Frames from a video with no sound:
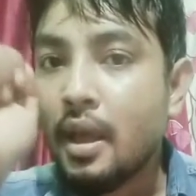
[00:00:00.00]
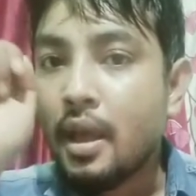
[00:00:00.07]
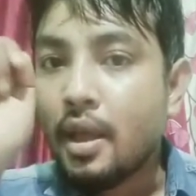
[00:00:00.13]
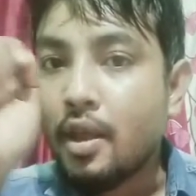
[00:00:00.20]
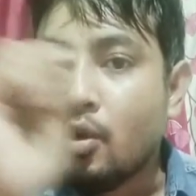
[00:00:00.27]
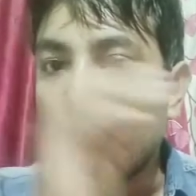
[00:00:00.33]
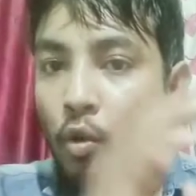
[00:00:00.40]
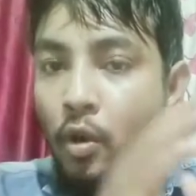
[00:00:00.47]

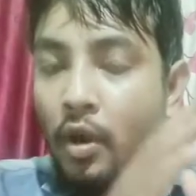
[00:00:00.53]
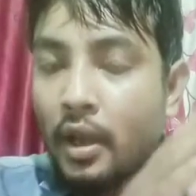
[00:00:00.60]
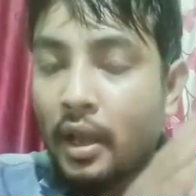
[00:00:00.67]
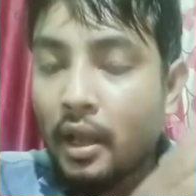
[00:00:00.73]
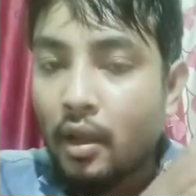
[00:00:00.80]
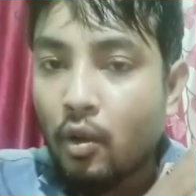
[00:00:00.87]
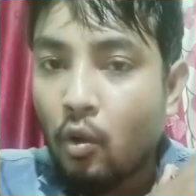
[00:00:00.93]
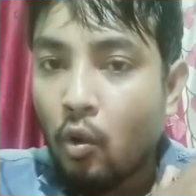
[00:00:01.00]
you
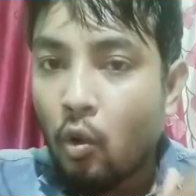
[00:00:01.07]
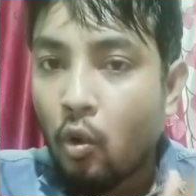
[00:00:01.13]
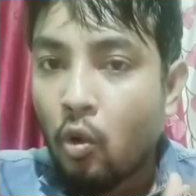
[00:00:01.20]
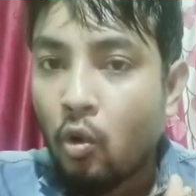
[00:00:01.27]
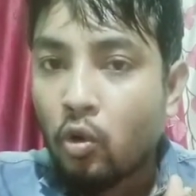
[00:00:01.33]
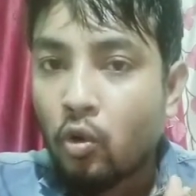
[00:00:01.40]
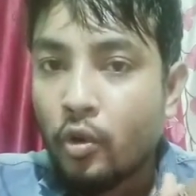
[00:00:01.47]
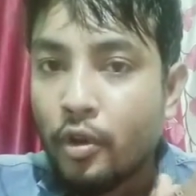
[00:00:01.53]
go
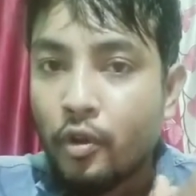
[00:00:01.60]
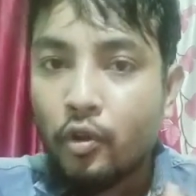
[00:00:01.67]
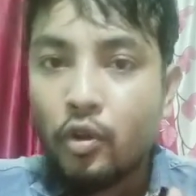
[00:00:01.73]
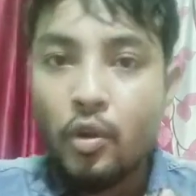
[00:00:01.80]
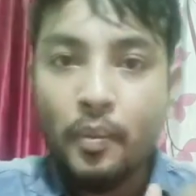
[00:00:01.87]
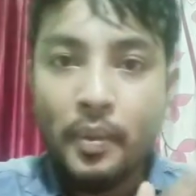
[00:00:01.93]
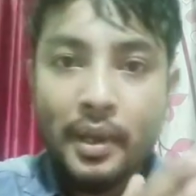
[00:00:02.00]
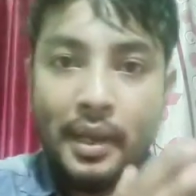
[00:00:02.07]
to YouTube,
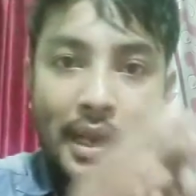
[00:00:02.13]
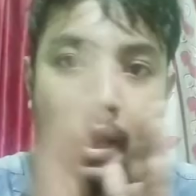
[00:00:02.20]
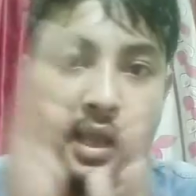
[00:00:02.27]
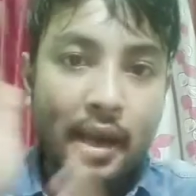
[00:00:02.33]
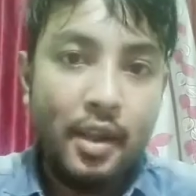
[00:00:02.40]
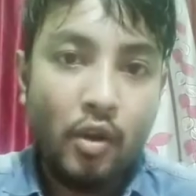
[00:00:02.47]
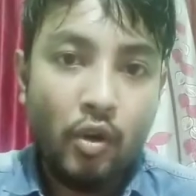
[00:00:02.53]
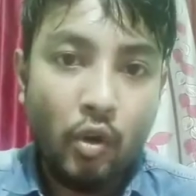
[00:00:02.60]
clear
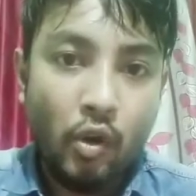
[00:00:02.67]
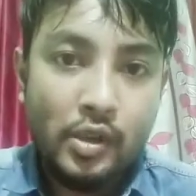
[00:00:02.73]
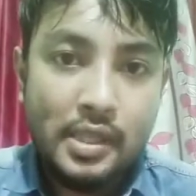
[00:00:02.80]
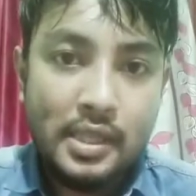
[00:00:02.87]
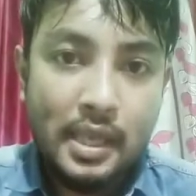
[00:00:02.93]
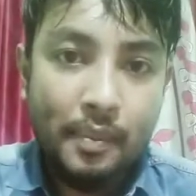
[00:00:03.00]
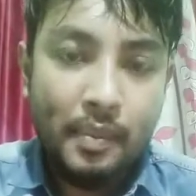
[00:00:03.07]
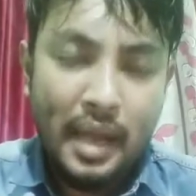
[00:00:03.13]
your
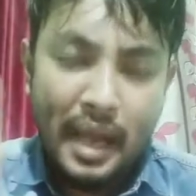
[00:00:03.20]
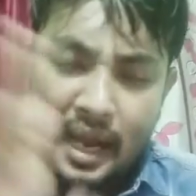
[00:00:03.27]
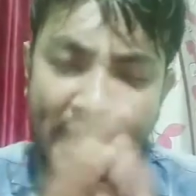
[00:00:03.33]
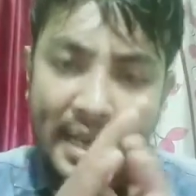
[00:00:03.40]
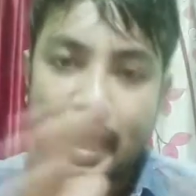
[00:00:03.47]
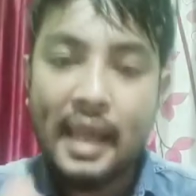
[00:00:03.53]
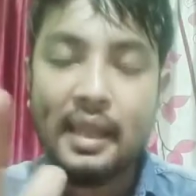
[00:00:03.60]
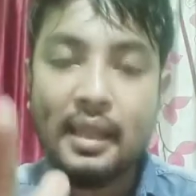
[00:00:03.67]
concept, and
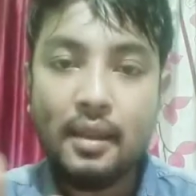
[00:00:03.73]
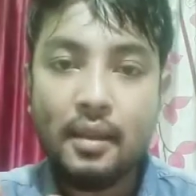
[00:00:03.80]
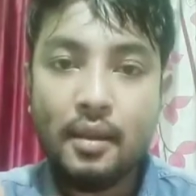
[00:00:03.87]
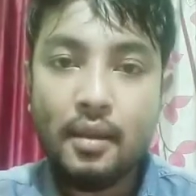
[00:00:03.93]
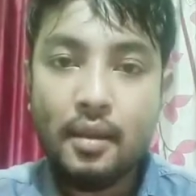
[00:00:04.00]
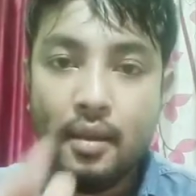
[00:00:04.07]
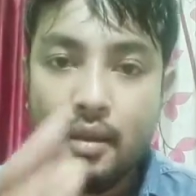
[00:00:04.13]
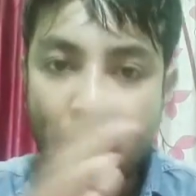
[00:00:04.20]
then
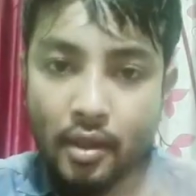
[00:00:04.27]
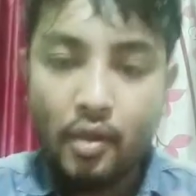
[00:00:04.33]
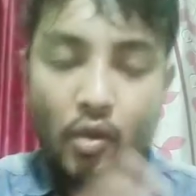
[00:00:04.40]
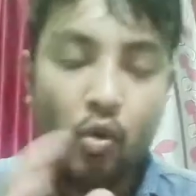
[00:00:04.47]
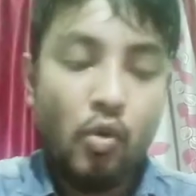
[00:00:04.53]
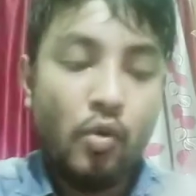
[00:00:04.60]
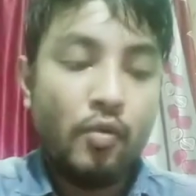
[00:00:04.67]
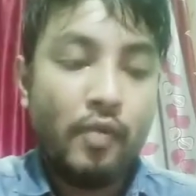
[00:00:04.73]
you
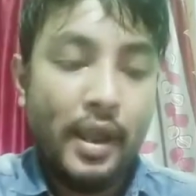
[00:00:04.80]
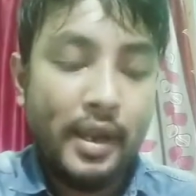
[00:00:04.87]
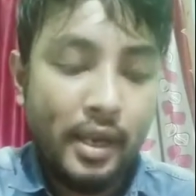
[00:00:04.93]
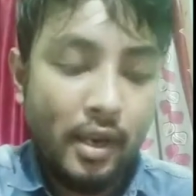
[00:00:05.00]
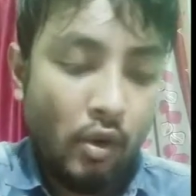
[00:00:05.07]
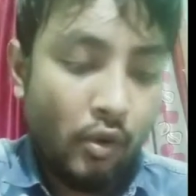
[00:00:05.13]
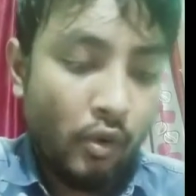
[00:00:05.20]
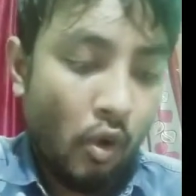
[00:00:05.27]
find it out.